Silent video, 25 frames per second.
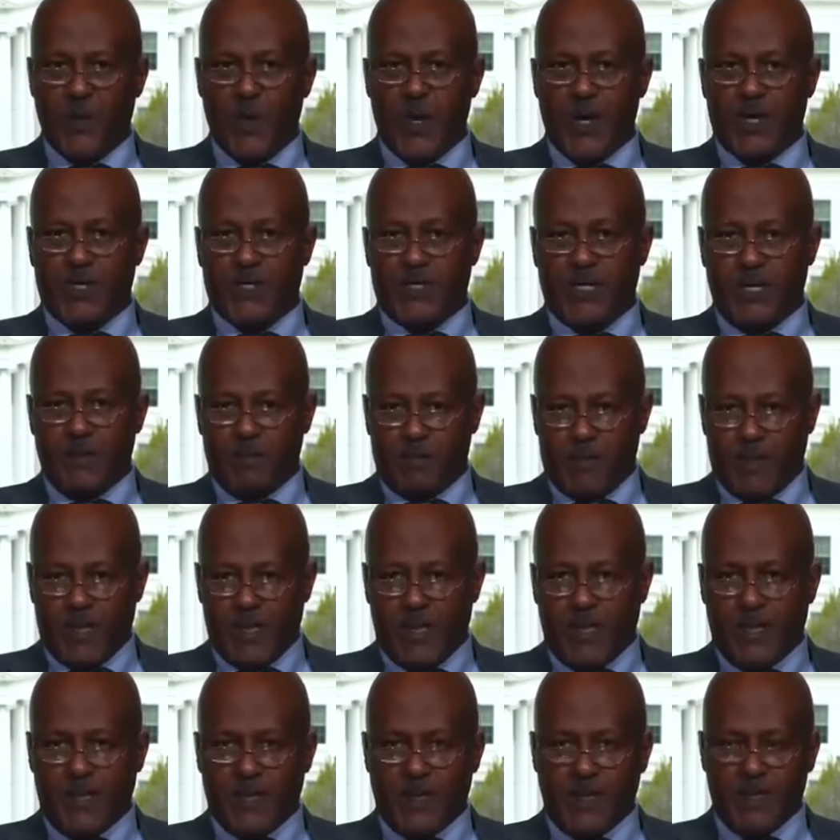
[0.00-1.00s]
We are
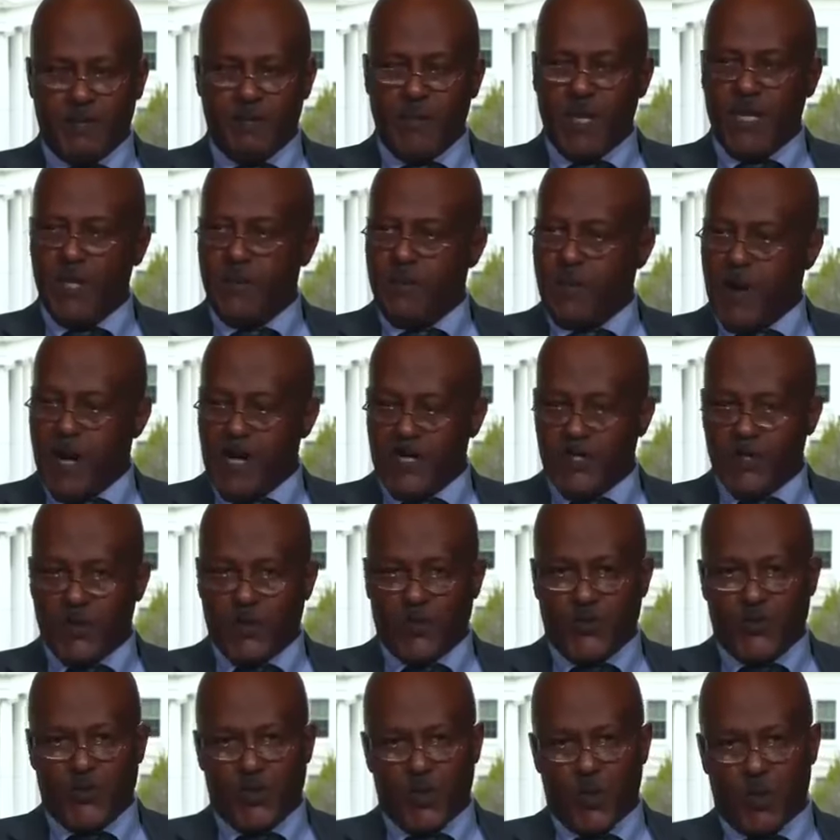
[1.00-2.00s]
deeply, in many
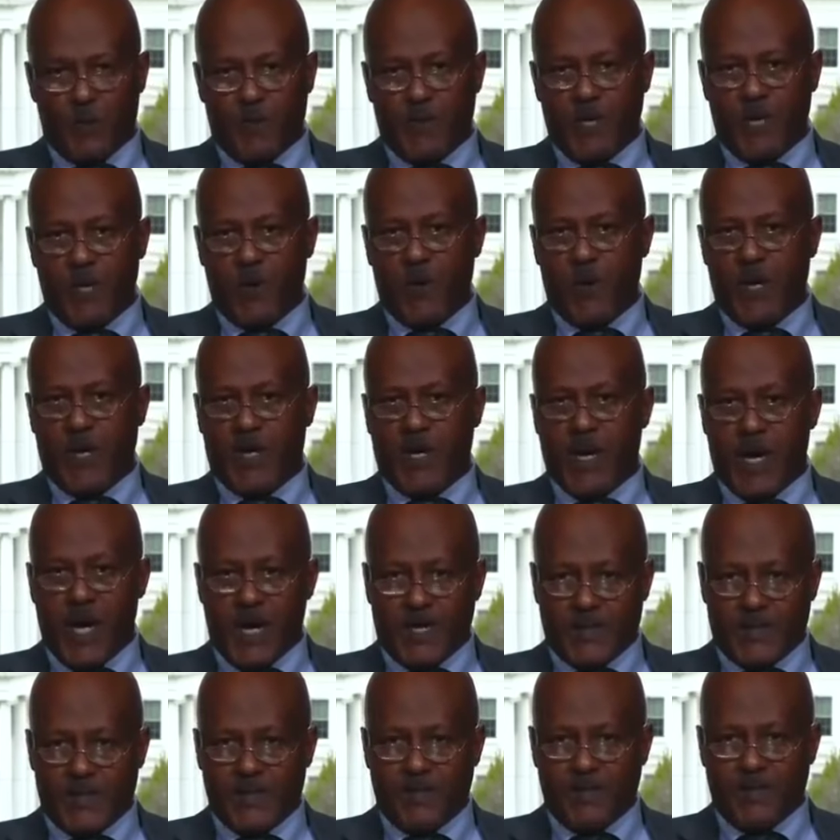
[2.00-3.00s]
parts of Ethiopia, we are
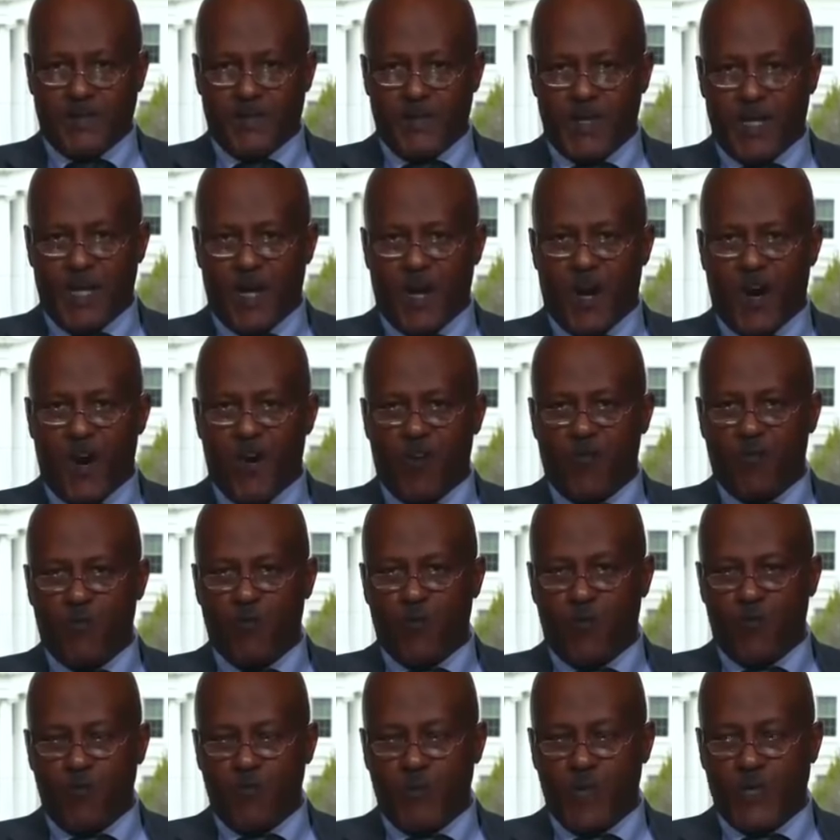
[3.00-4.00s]
active. Our
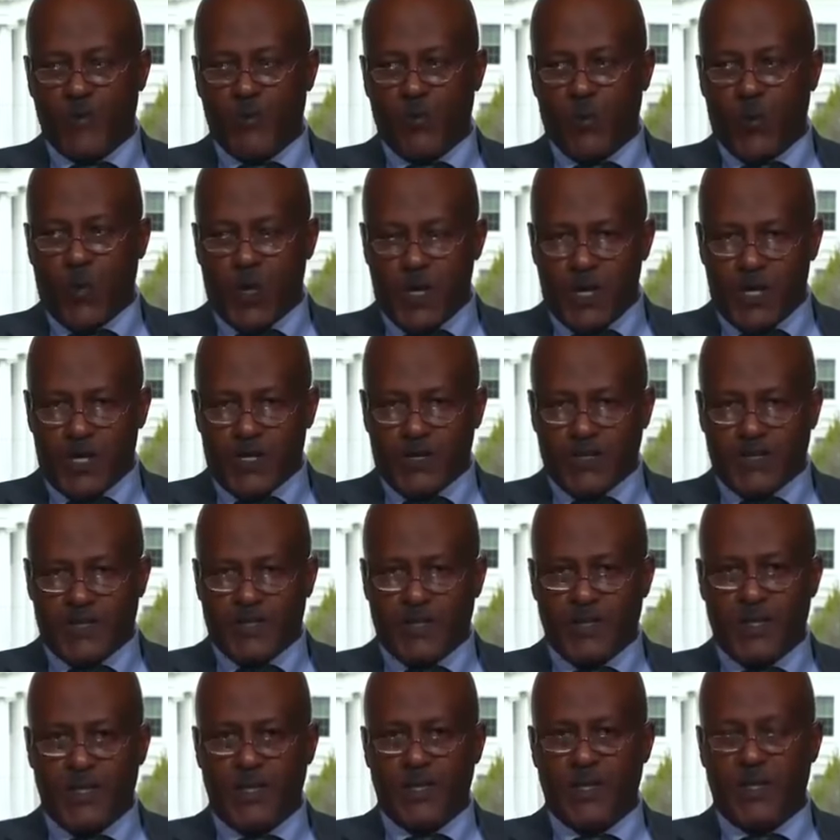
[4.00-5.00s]
movement
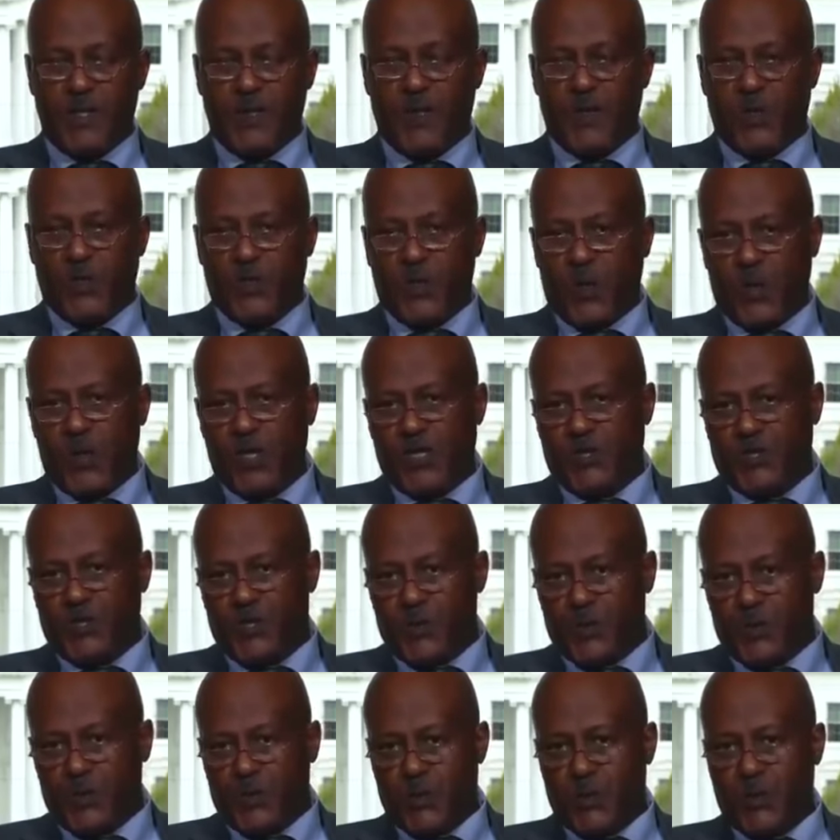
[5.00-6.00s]
works not only
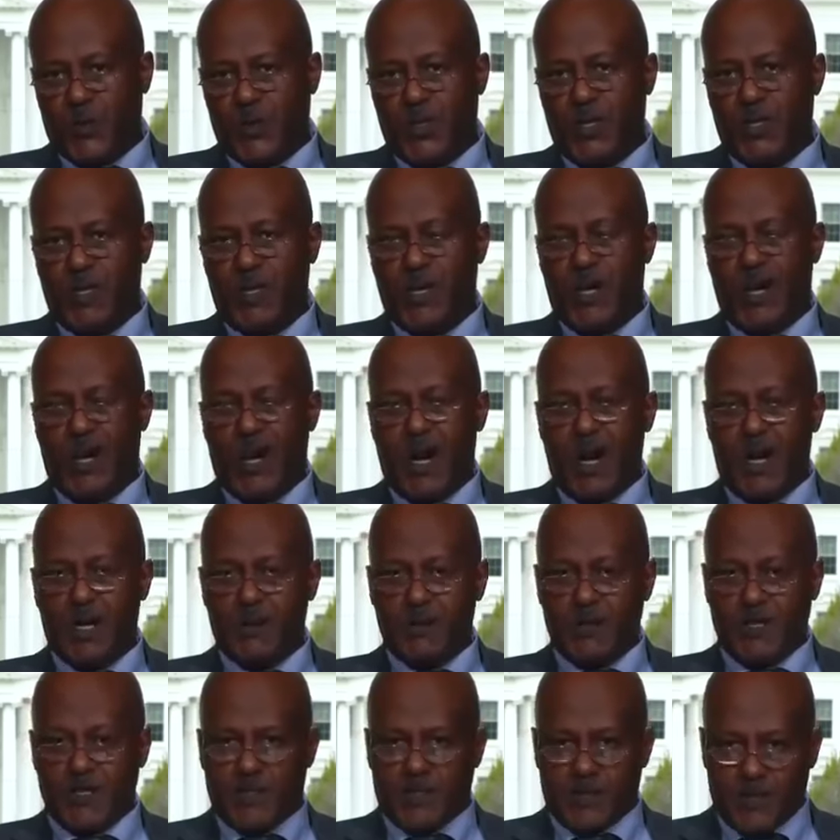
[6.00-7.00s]
through
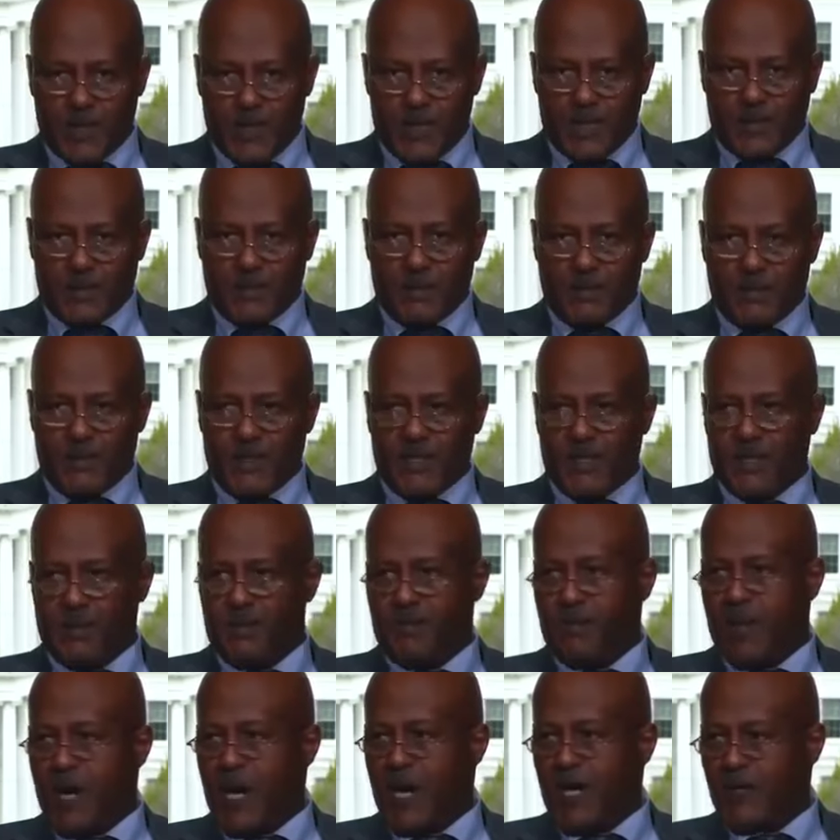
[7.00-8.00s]
armed struggle,
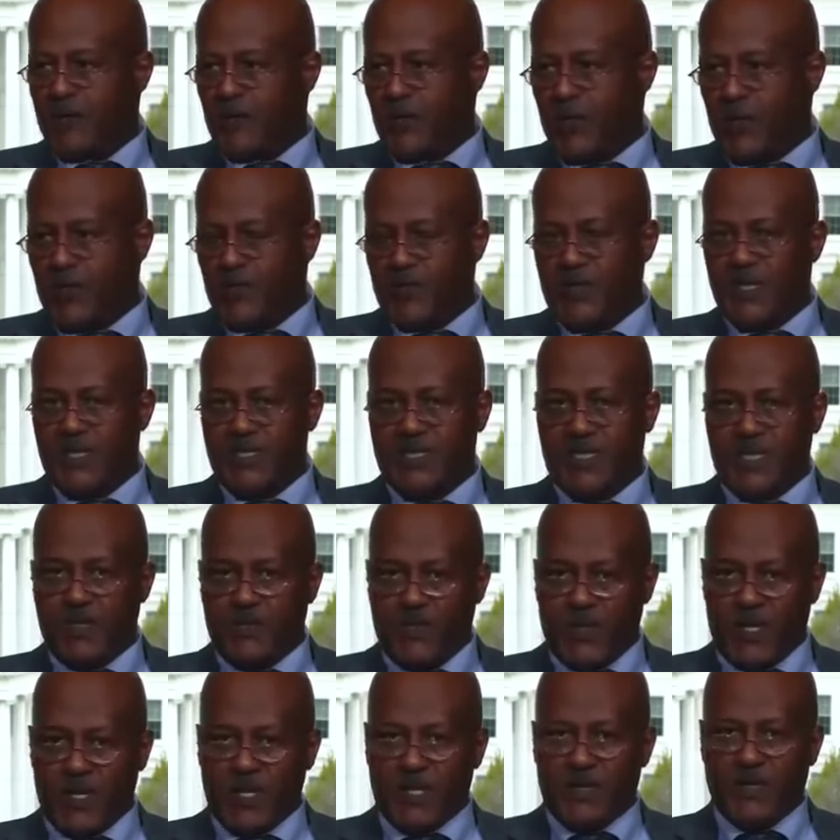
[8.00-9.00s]
but part of the
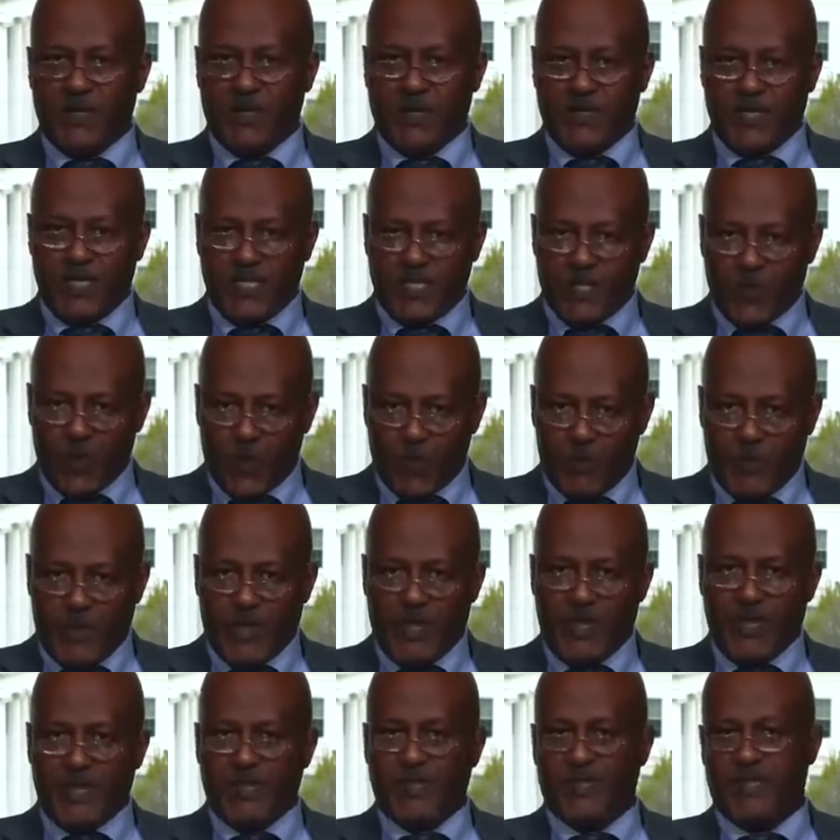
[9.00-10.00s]
civil
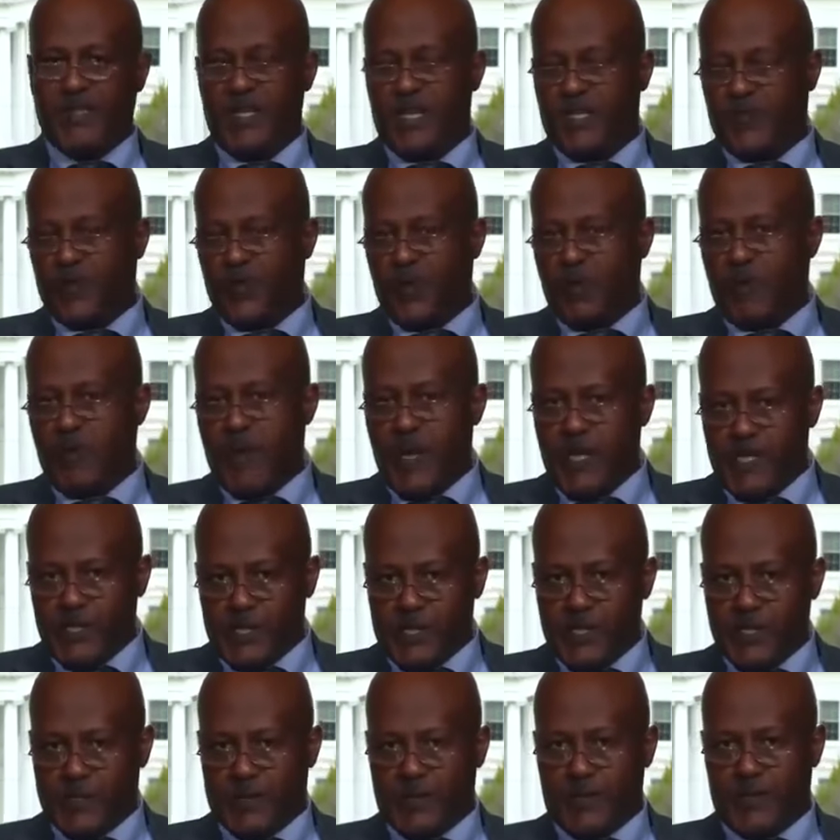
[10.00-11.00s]
disobedience that you
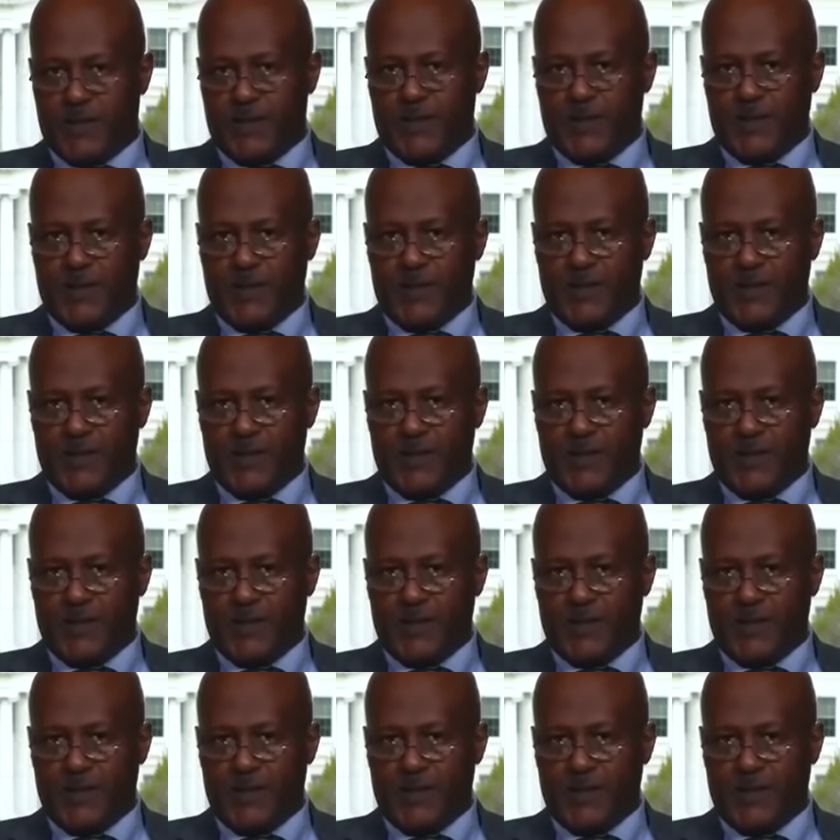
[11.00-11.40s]
mentioned.